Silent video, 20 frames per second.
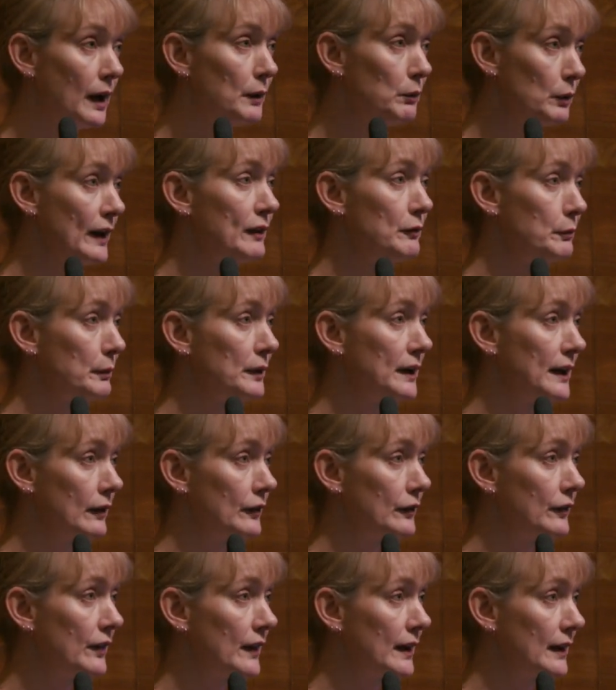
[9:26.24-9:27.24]
by what everybody
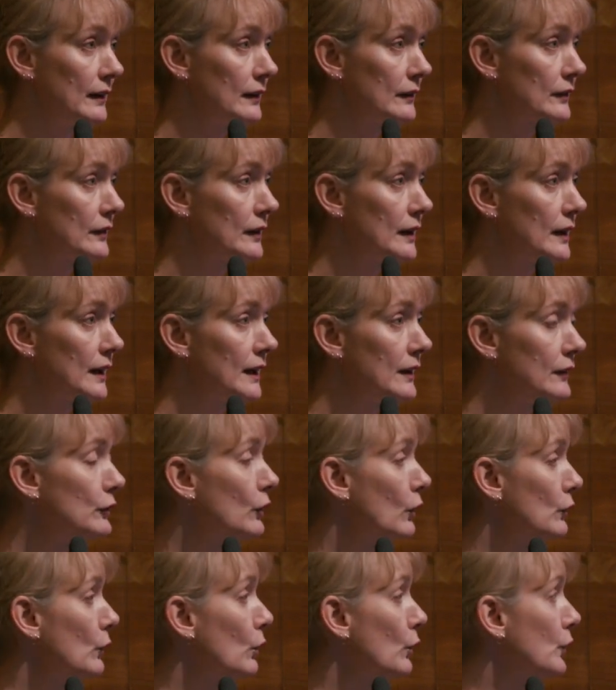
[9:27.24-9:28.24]
else thinks. He's
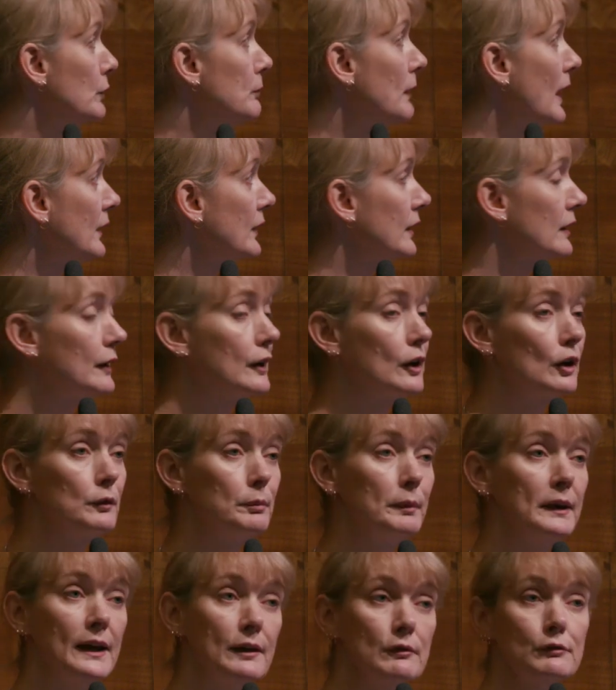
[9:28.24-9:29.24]
not automatically going
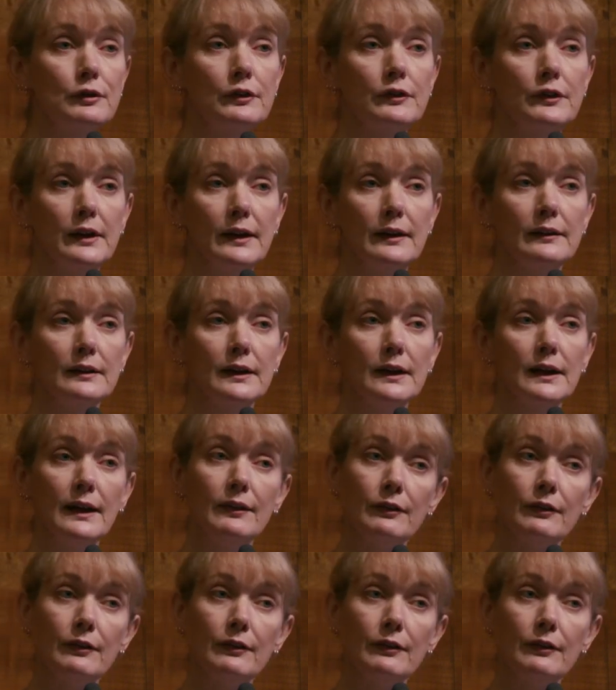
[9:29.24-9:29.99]
to be interested